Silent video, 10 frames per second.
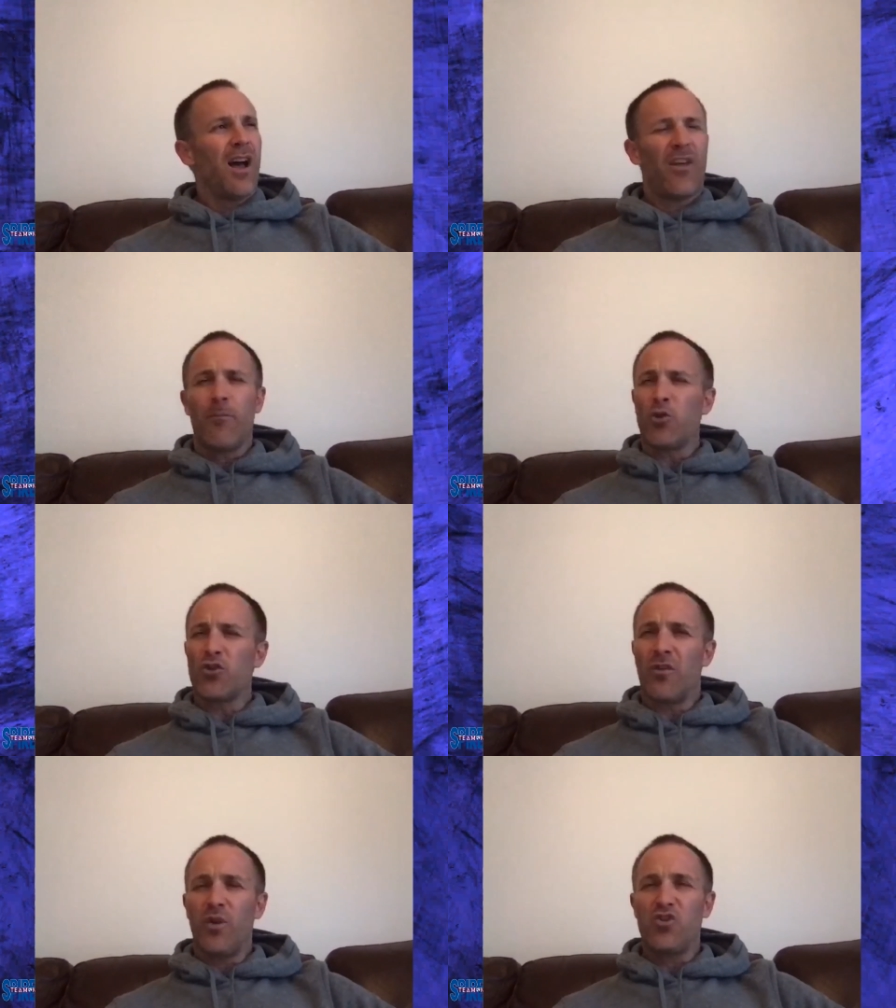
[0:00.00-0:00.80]
I'm not
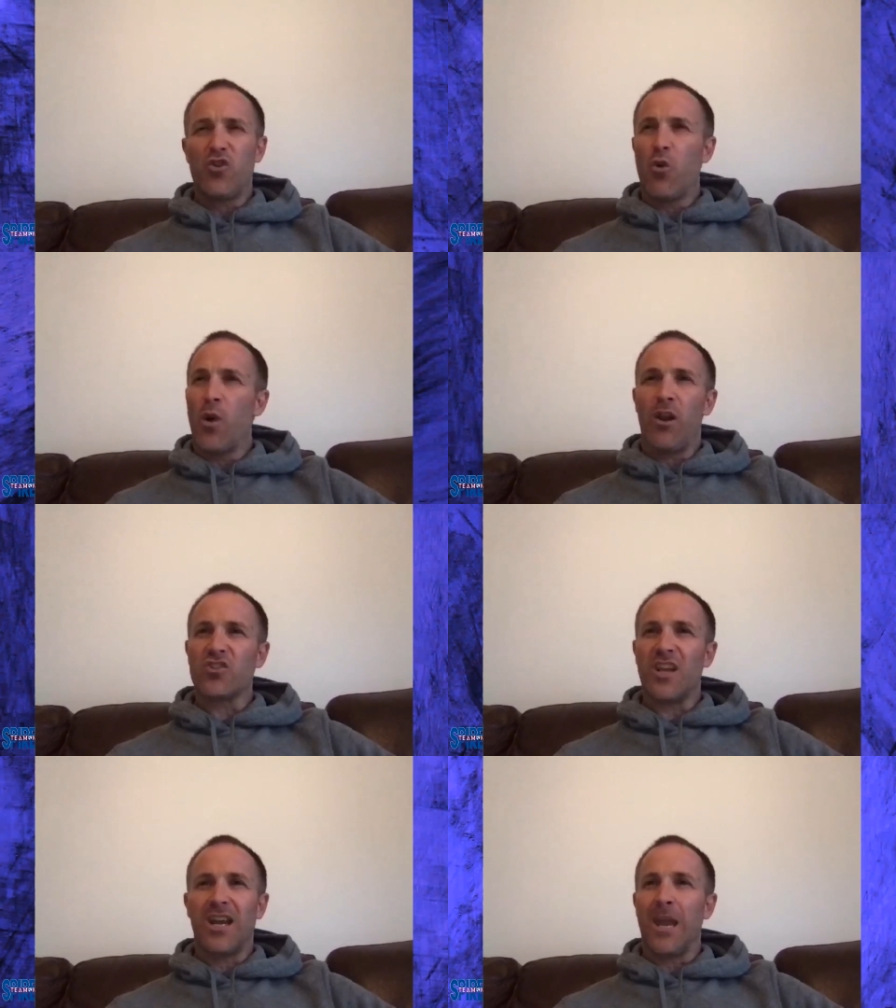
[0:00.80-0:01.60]
sure if we drew or we
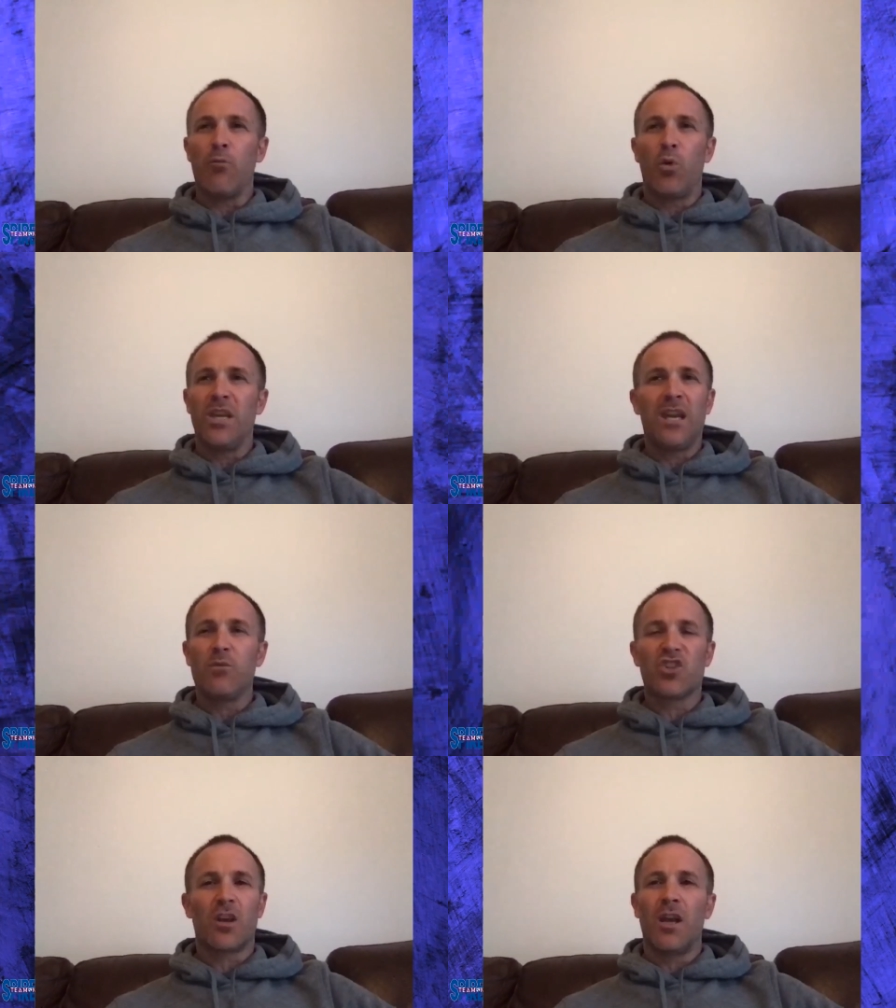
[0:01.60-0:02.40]
lost that game, but we
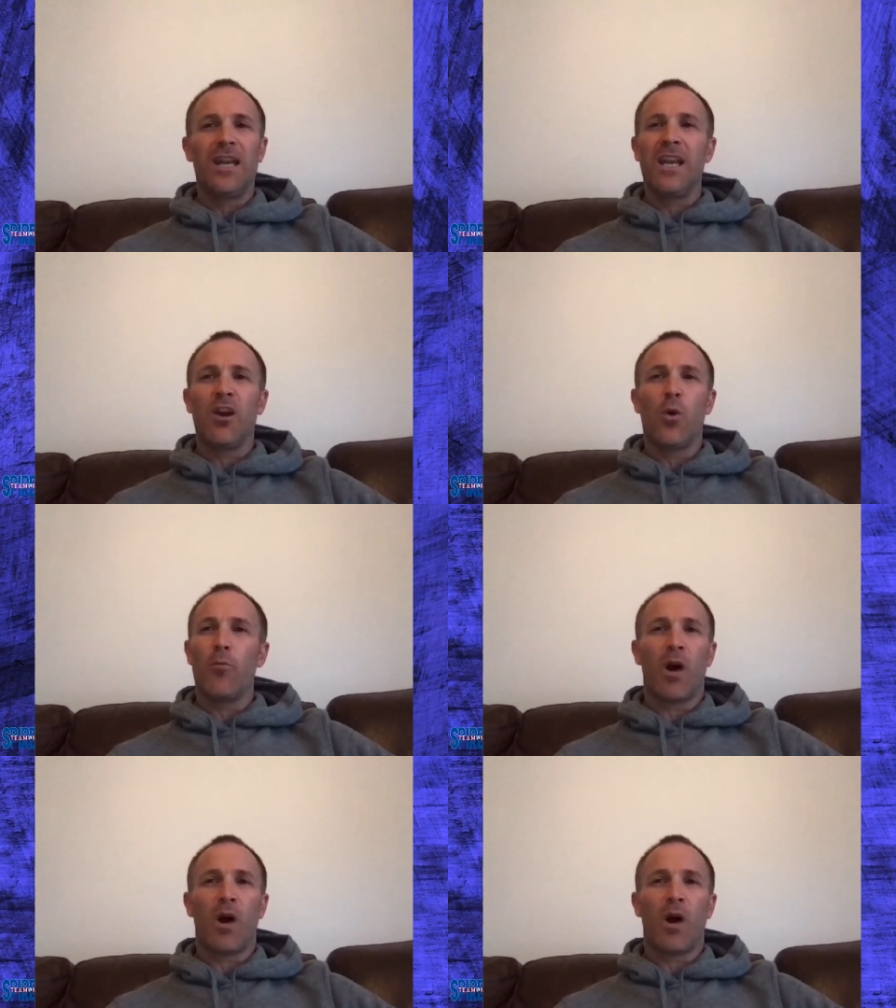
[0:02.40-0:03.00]
certainly didn't go up.